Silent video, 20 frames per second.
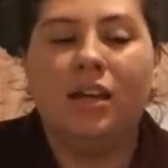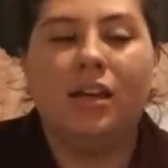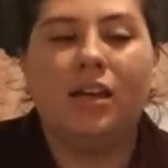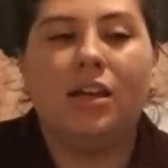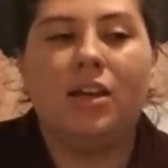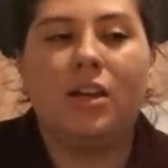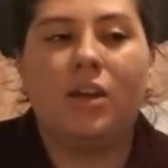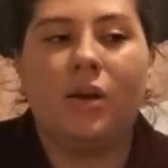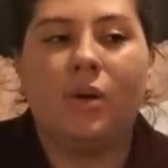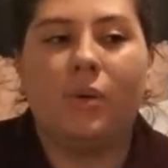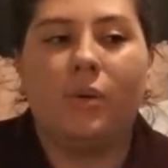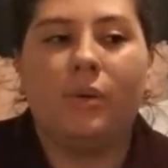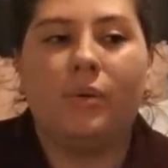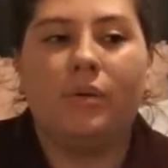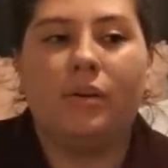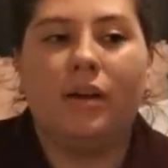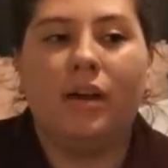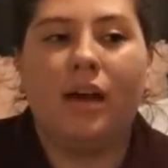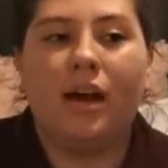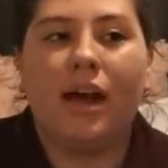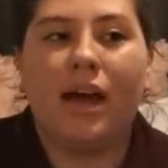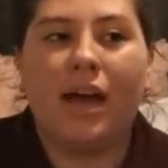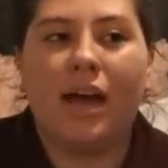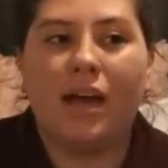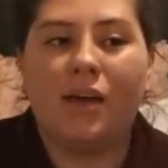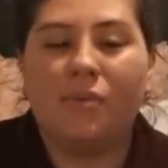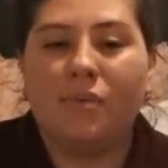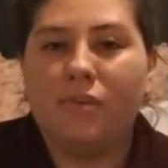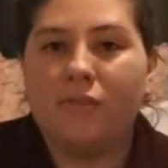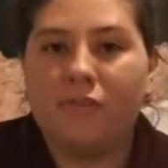you know,
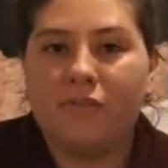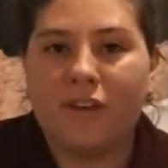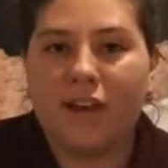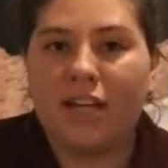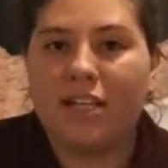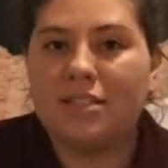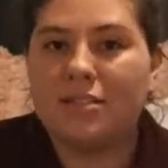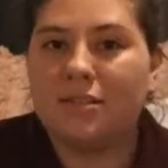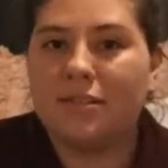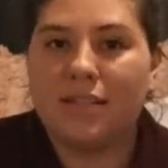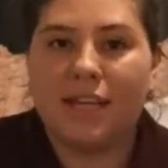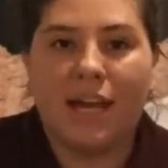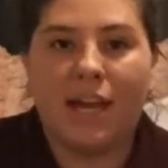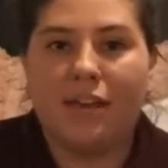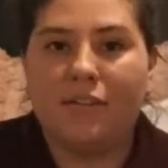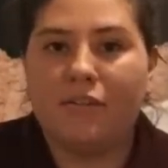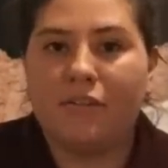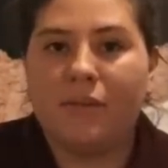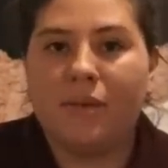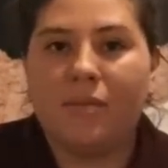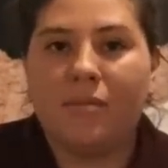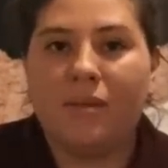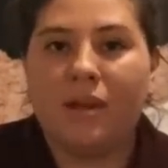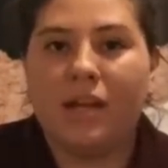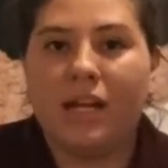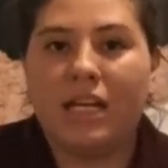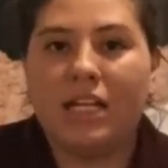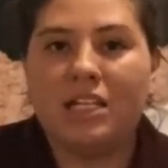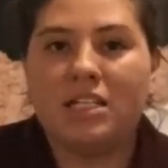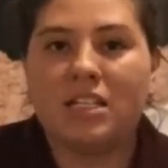I will fight till the end for my
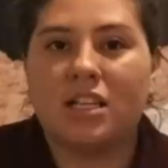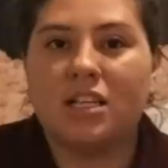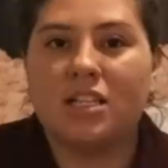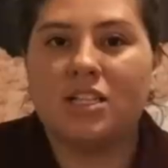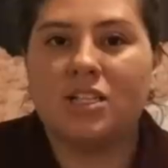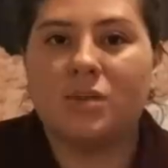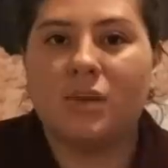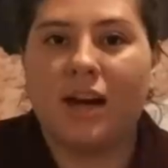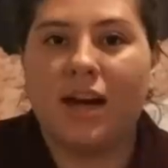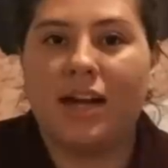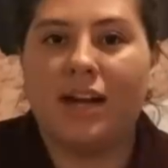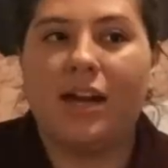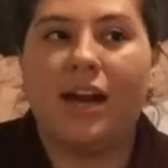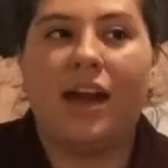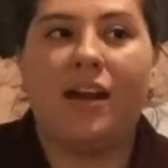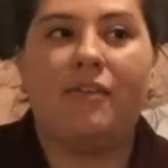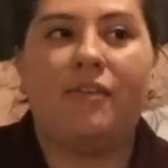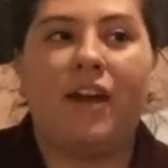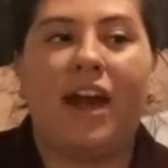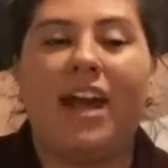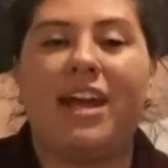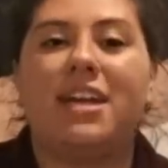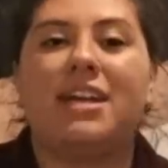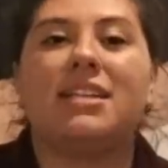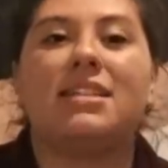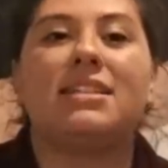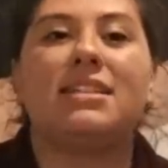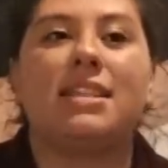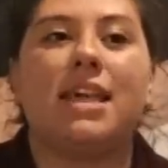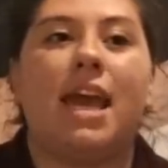marriage until I have I
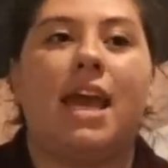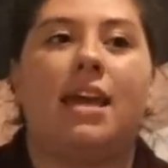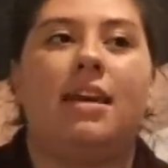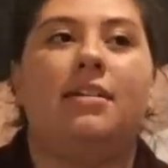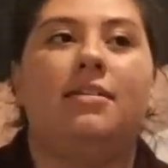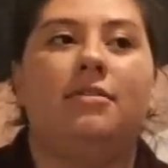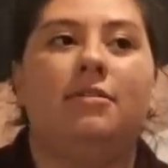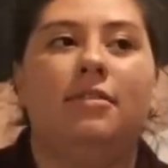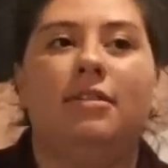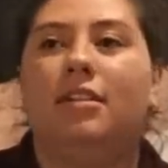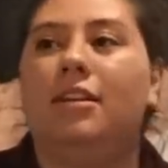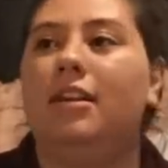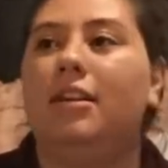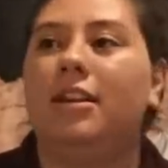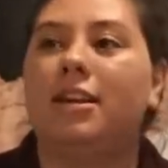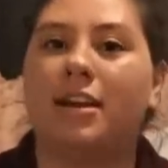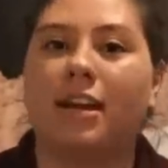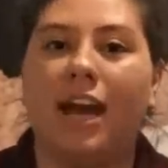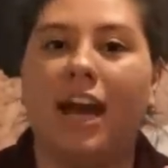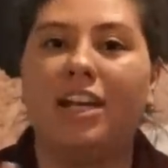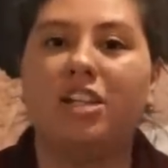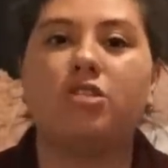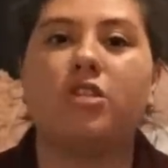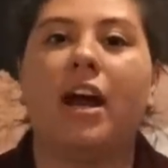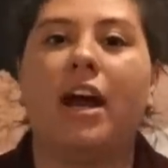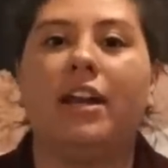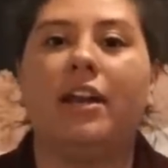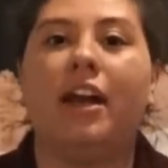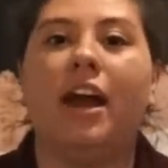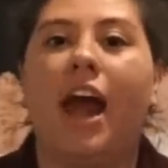can say, look, I
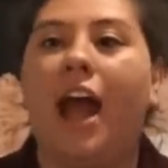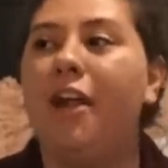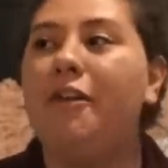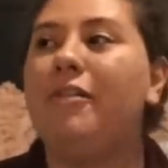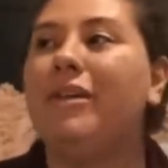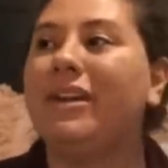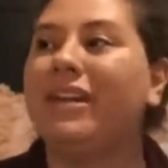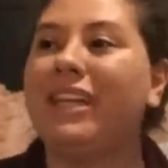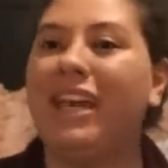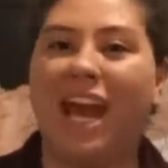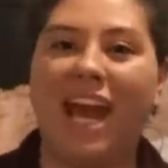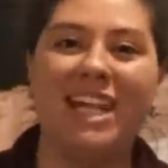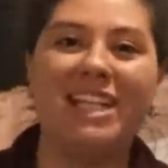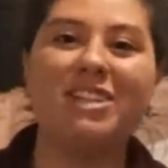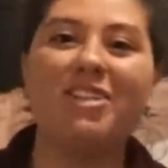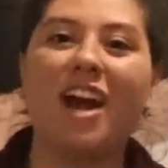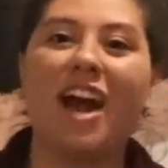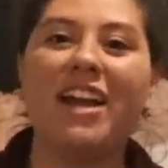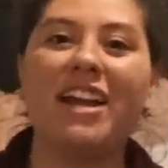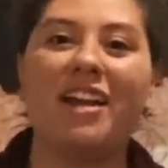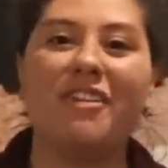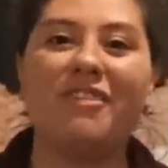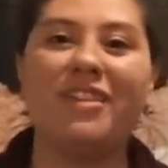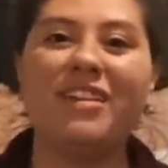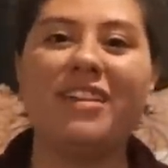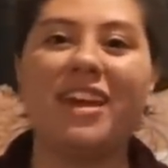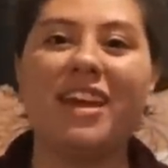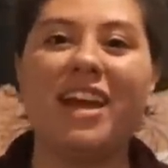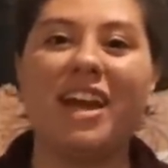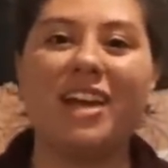tried. I really I tried
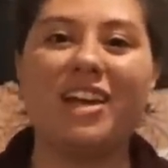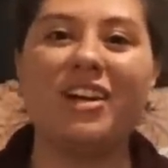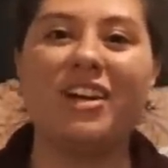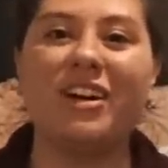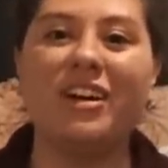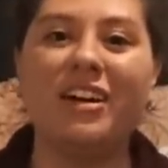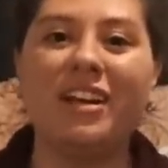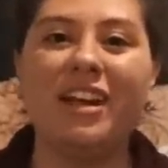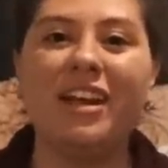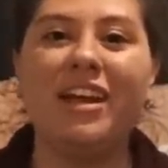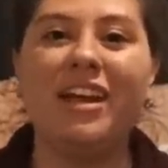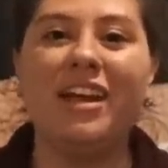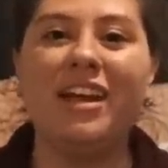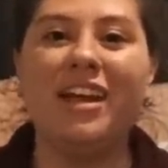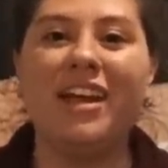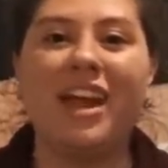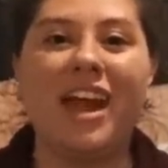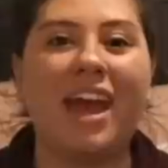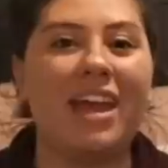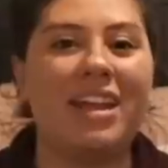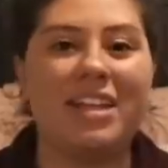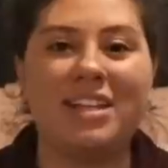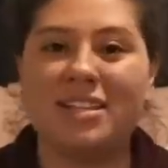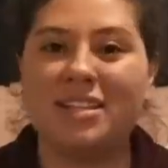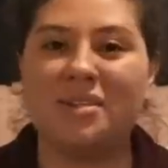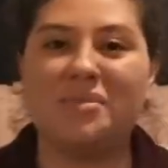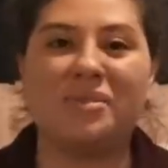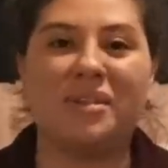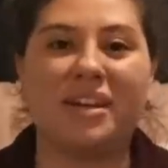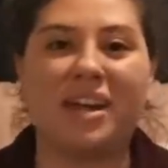everything I could and it
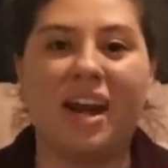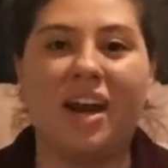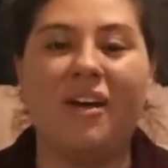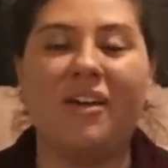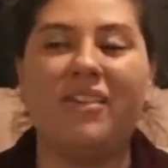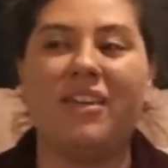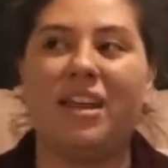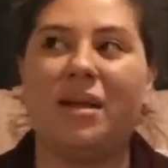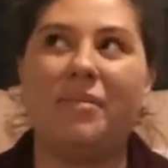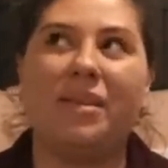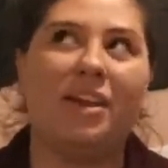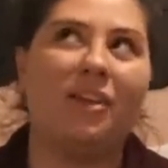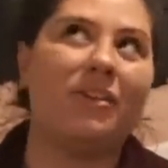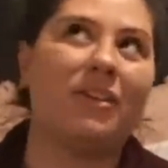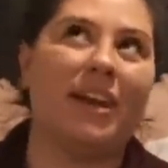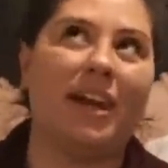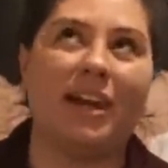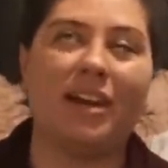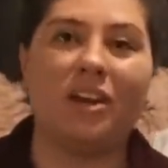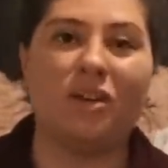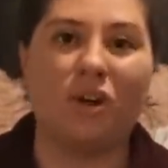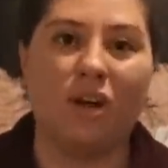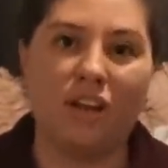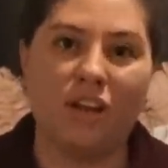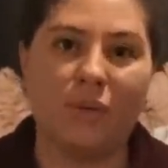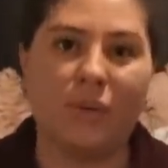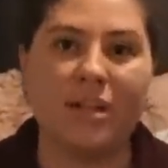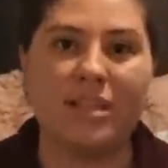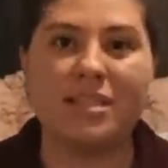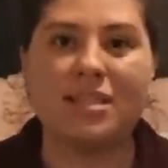didn't work out. And then I'd be like, okay, I could call
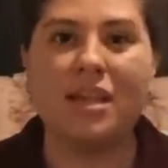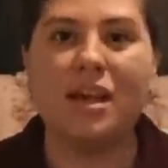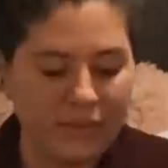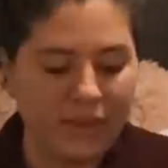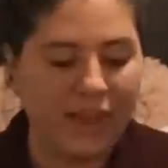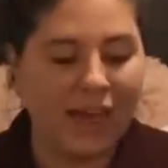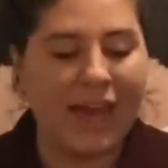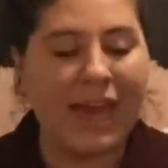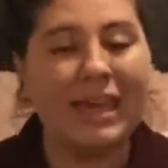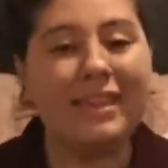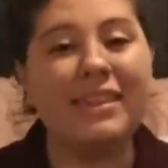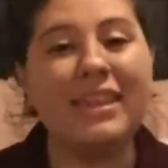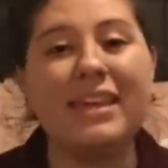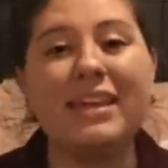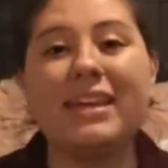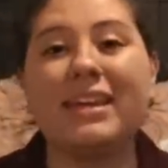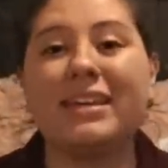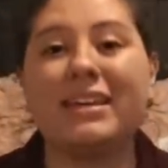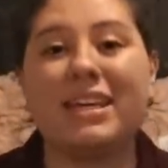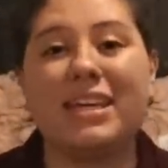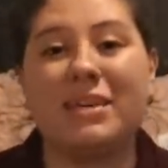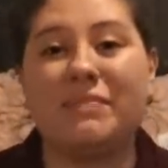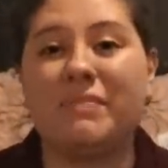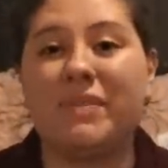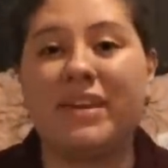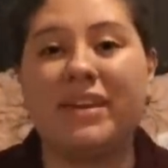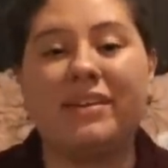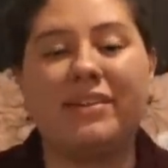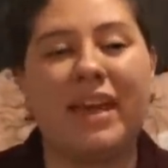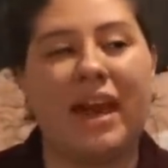it quits. I think
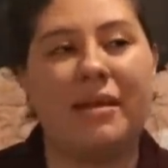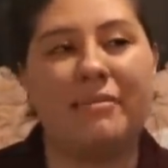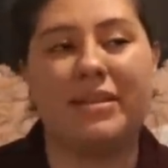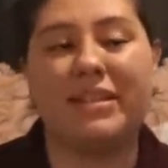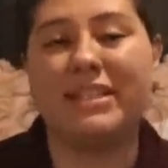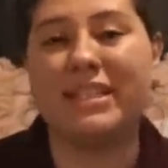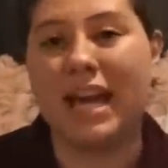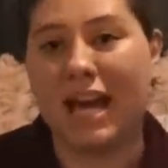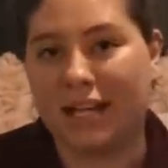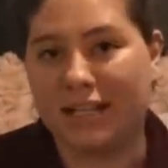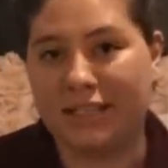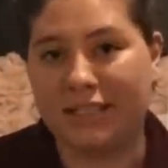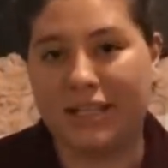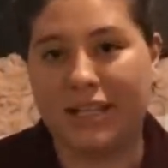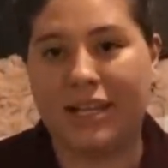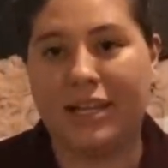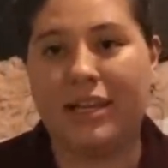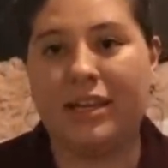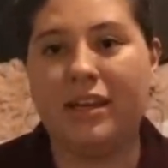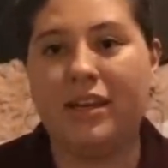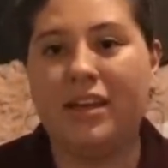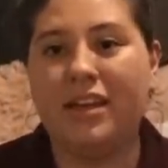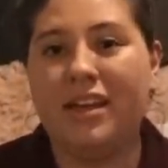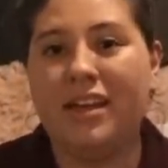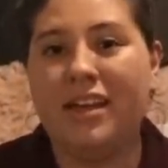keeping that mentality